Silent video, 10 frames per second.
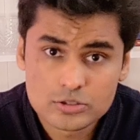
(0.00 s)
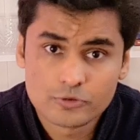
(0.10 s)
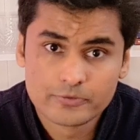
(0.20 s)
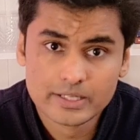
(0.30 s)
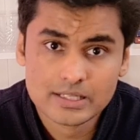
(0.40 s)

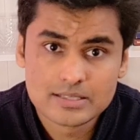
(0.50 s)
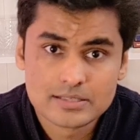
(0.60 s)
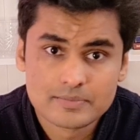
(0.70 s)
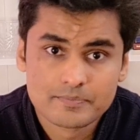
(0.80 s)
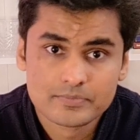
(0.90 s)
fails
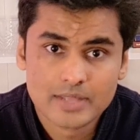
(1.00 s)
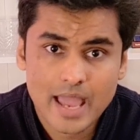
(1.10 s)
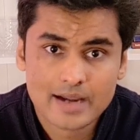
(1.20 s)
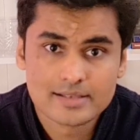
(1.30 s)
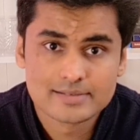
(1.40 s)

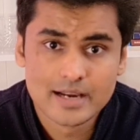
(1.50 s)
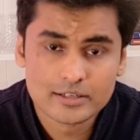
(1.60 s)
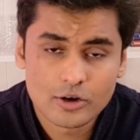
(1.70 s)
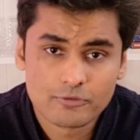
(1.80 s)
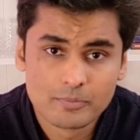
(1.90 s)
at the
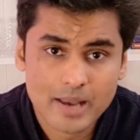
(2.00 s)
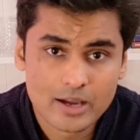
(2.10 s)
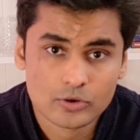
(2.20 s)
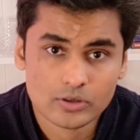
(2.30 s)
center of a black hole,